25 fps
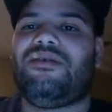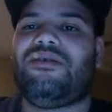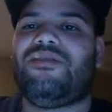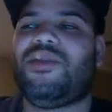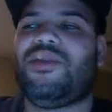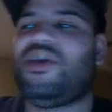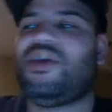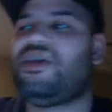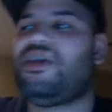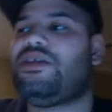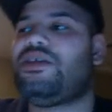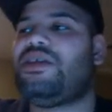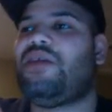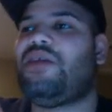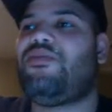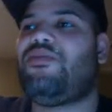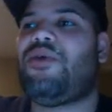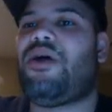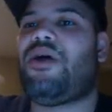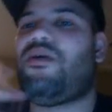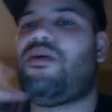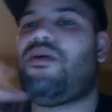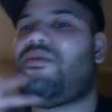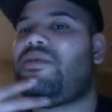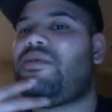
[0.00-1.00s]
because they're
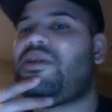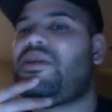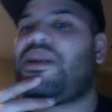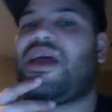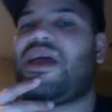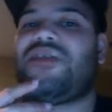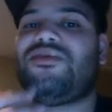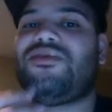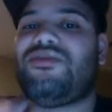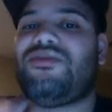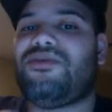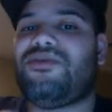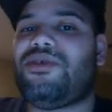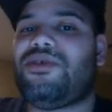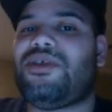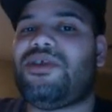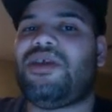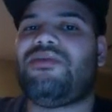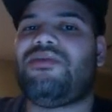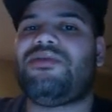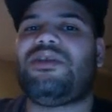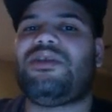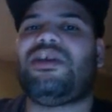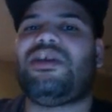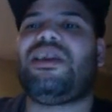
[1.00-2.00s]
probably not doing shit
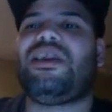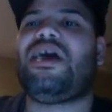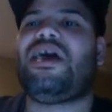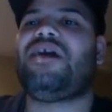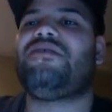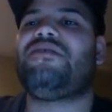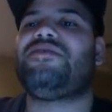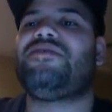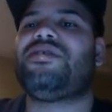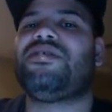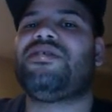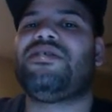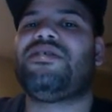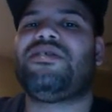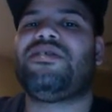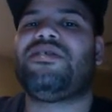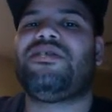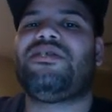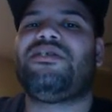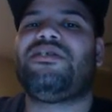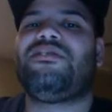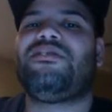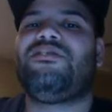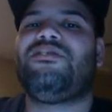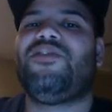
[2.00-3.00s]
with their lives.
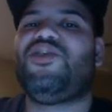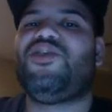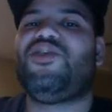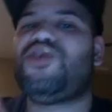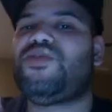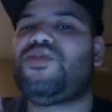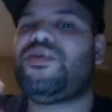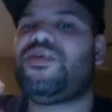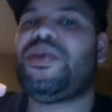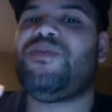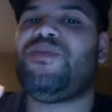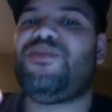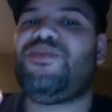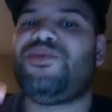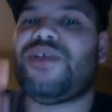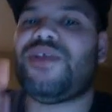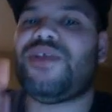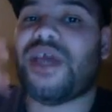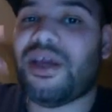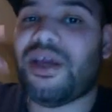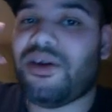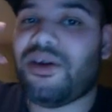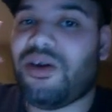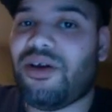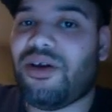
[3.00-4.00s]
Most people
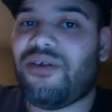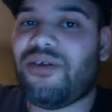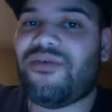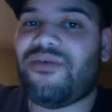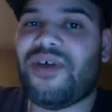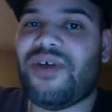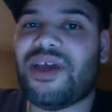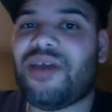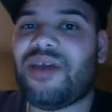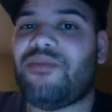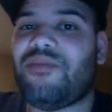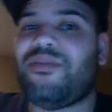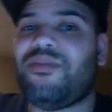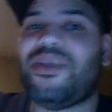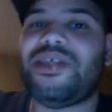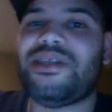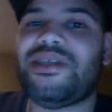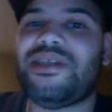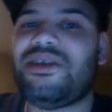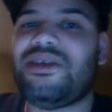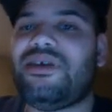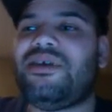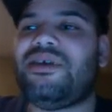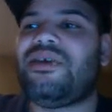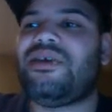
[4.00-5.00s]
that are fucking
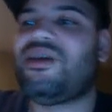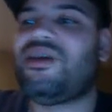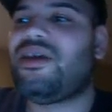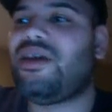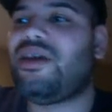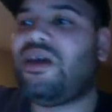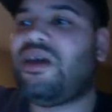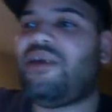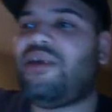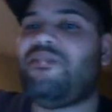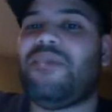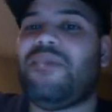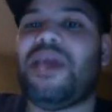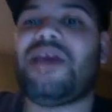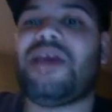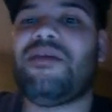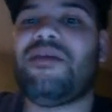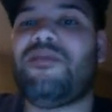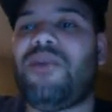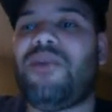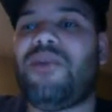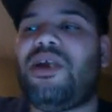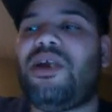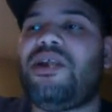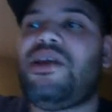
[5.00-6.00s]
busy and making
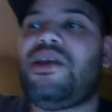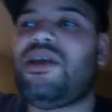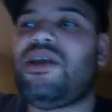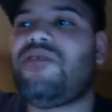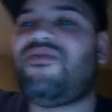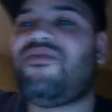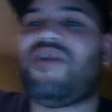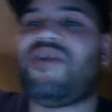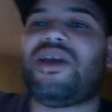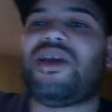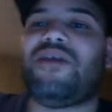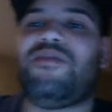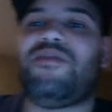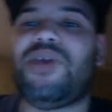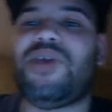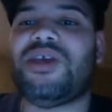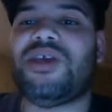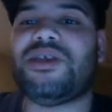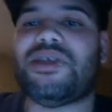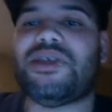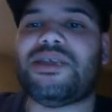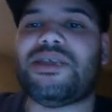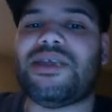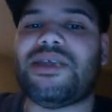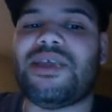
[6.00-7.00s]
money and fucking being
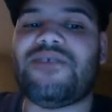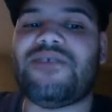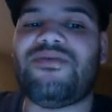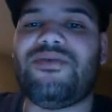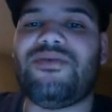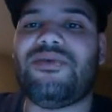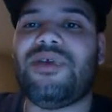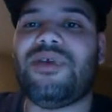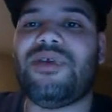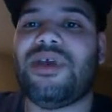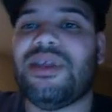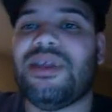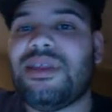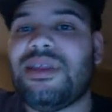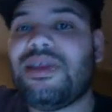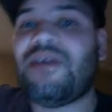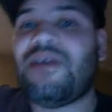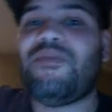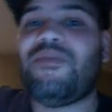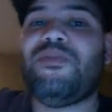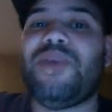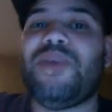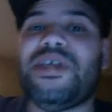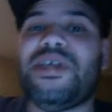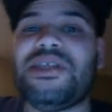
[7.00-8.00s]
successful, they're
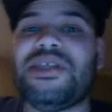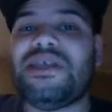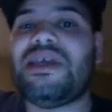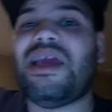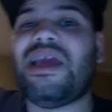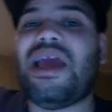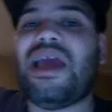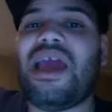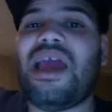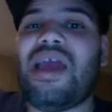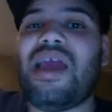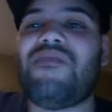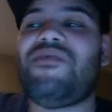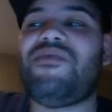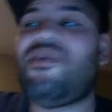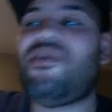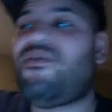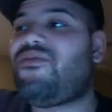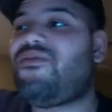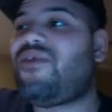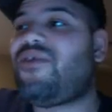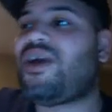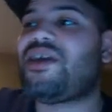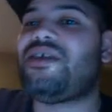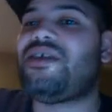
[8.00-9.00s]
busy every
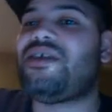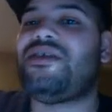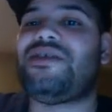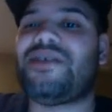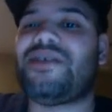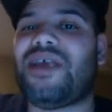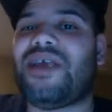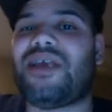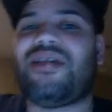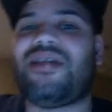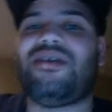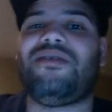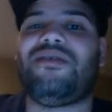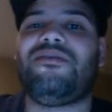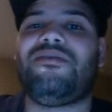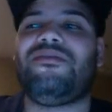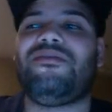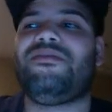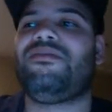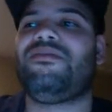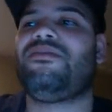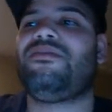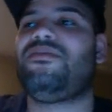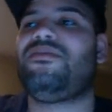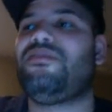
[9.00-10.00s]
fucking second.
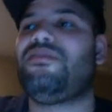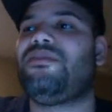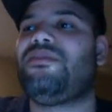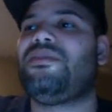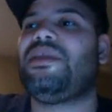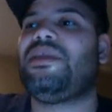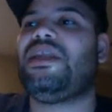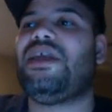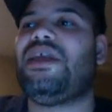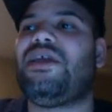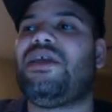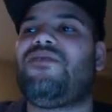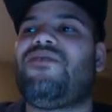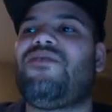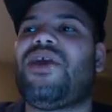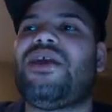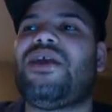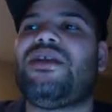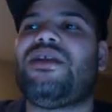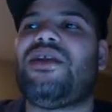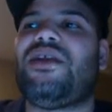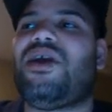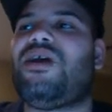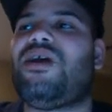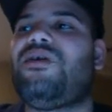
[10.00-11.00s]
Like right
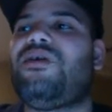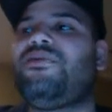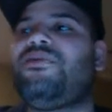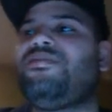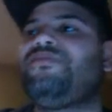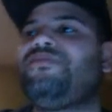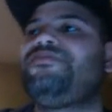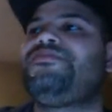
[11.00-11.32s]
now,